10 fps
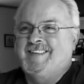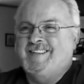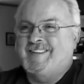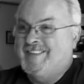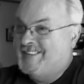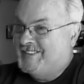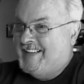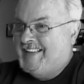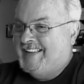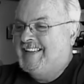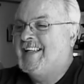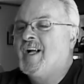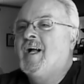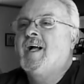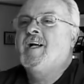because you're in training,
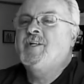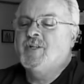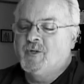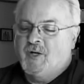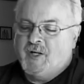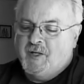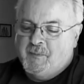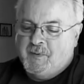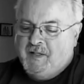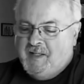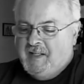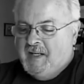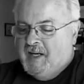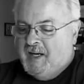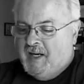you're going to
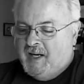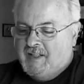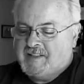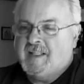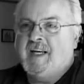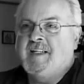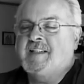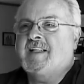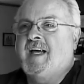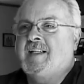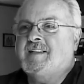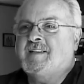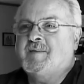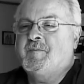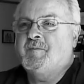be uh, staying in
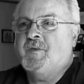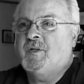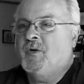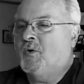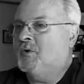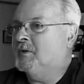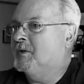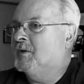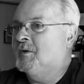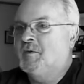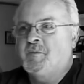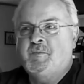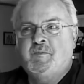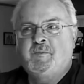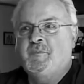tents or little